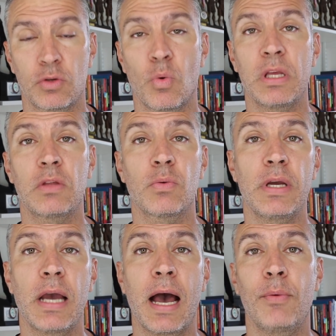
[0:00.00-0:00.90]
At
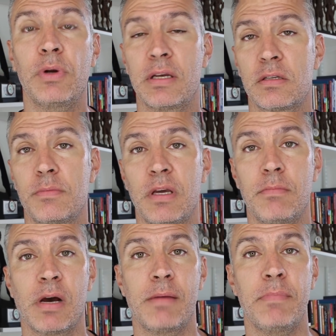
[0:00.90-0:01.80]
23, I would
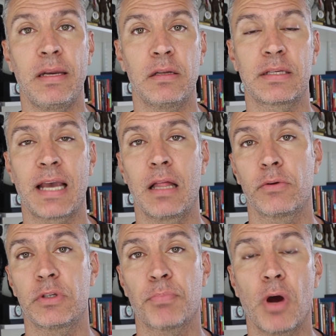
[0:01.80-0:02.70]
estimate my maintenance
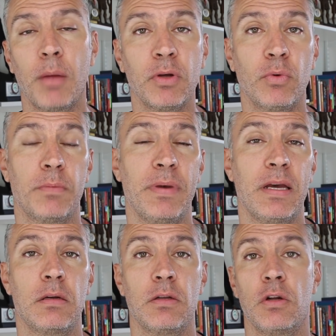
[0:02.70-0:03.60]
calories probably would have been,